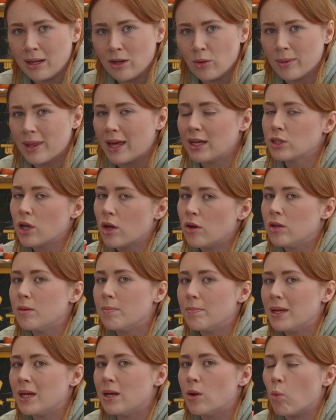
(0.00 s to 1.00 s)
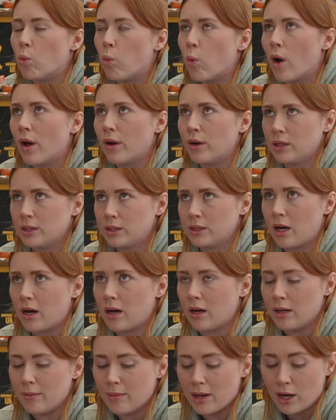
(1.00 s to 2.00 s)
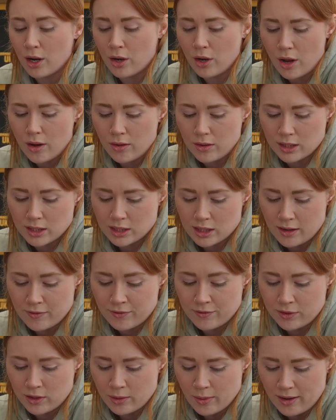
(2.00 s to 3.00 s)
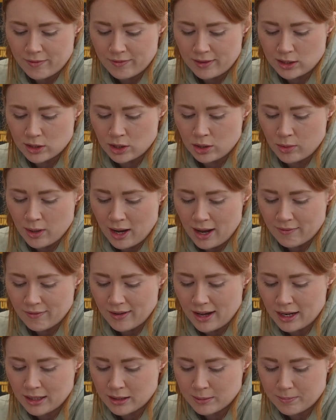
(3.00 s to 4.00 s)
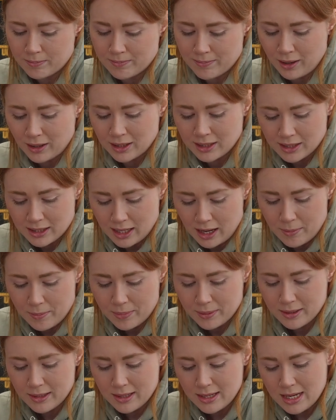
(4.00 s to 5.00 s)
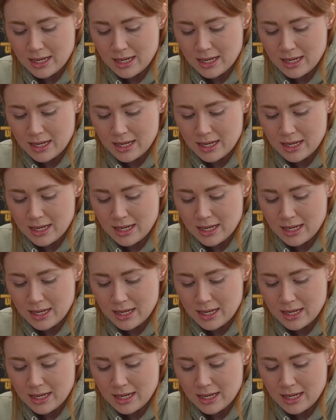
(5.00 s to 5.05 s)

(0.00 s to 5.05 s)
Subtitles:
a little, but that's only been one time. And I know there's a few athletes who have had bicep